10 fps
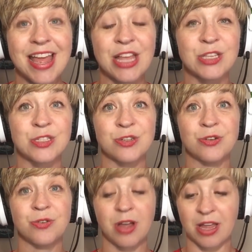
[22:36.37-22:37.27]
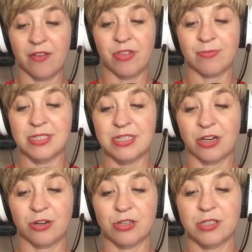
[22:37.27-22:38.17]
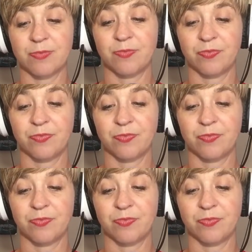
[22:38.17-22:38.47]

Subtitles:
is to give them stickers.